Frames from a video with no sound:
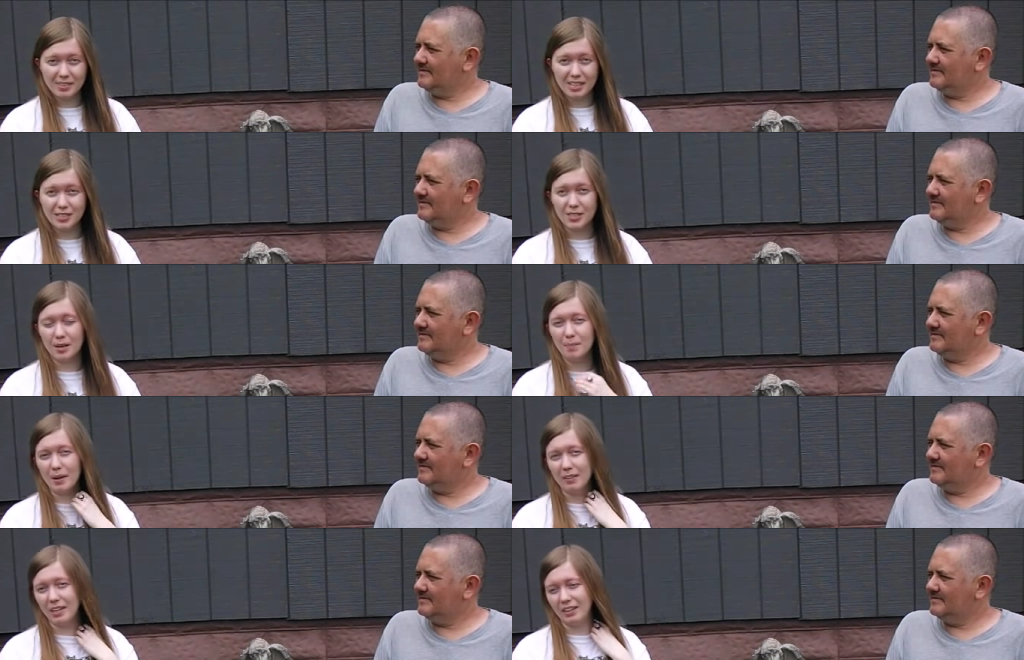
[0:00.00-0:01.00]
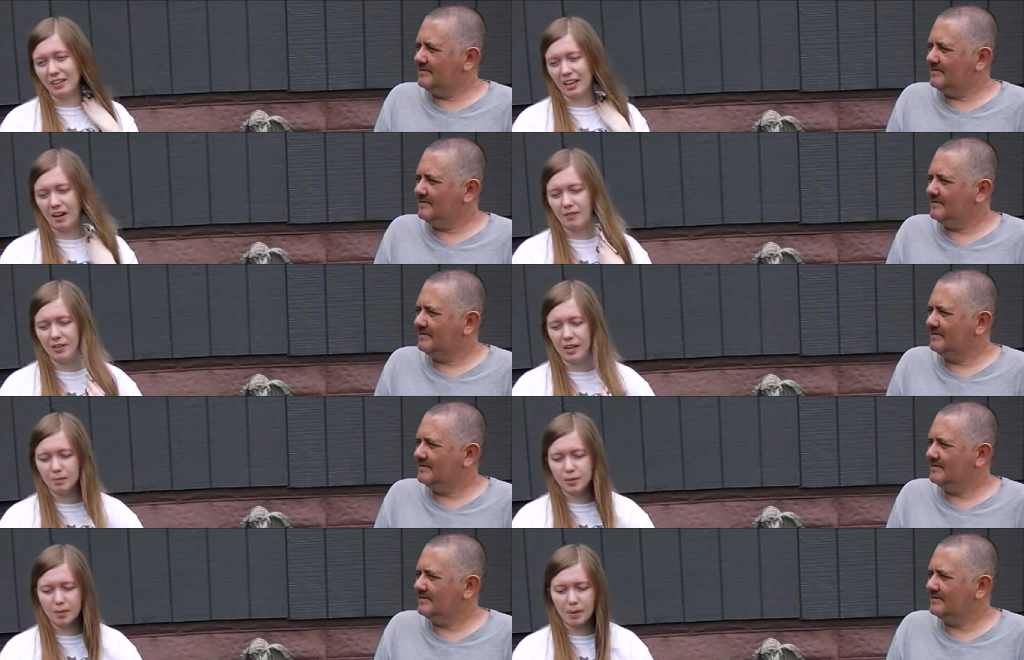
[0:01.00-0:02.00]
Speaker 1: instead of Melanie. Like every
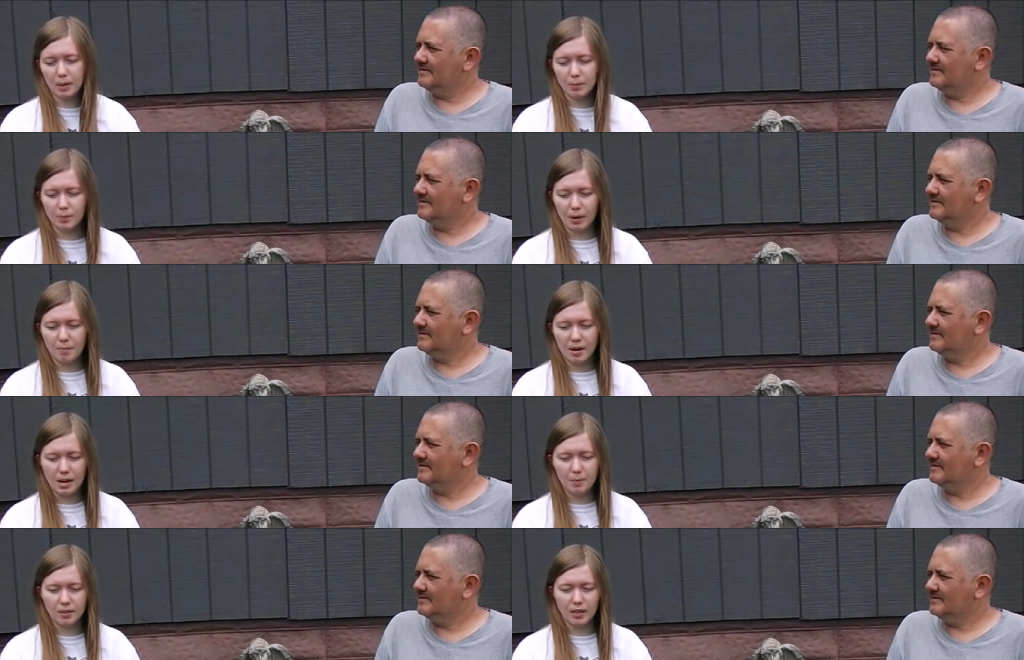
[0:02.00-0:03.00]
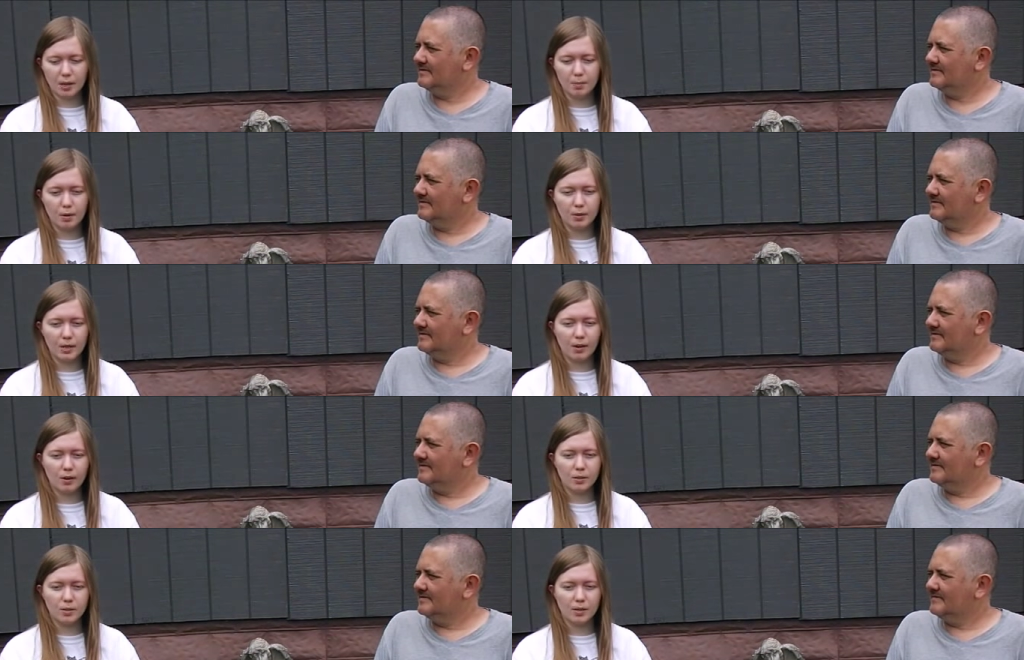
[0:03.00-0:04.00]
time somebody would write my name on like a birthday
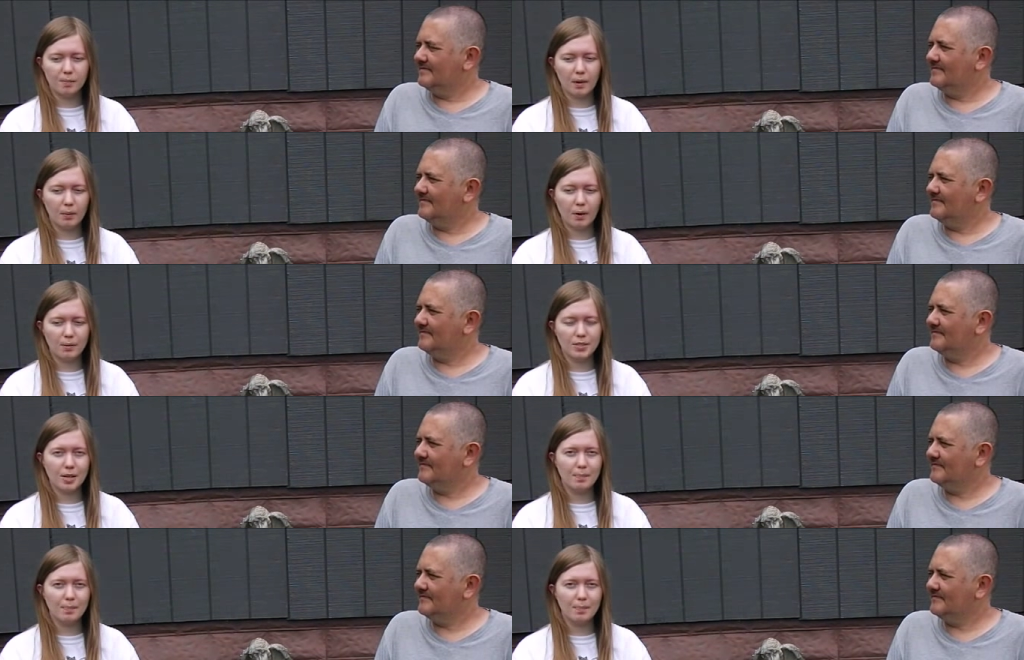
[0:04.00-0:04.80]
card or something, they would always say